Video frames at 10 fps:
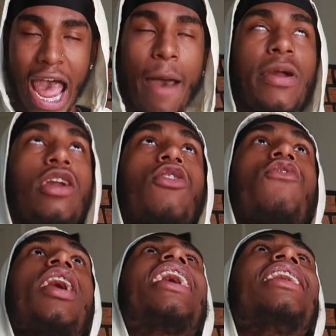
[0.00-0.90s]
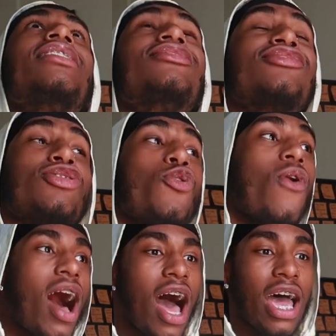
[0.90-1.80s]
I've been grinding
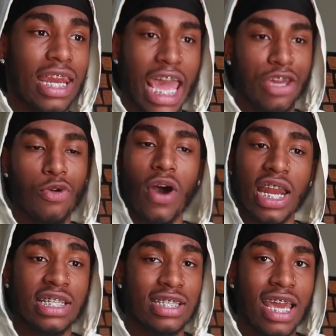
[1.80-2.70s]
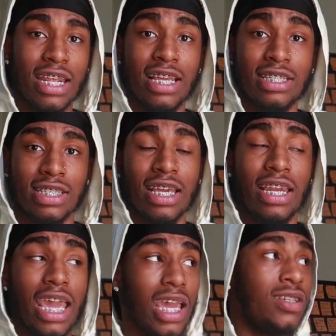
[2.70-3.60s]
so hard, like you don't understand. In these
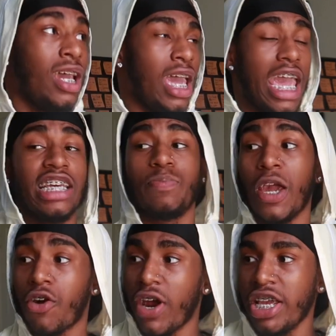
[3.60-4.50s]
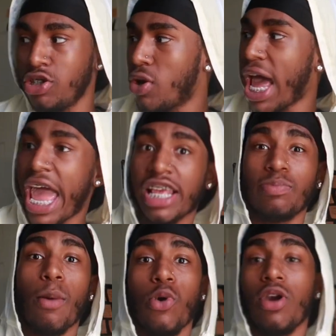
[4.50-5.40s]
10 days, it's been crazy. You can
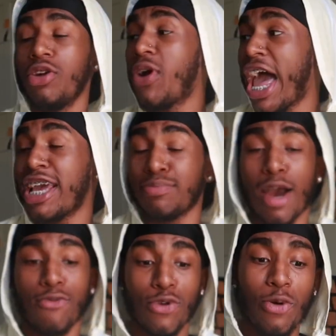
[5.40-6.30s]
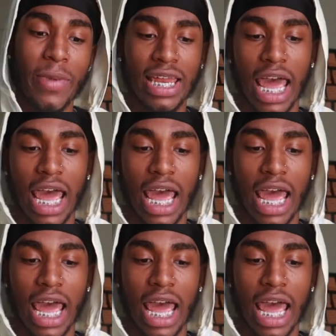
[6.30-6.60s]
ask my boy, you can ask my roommate.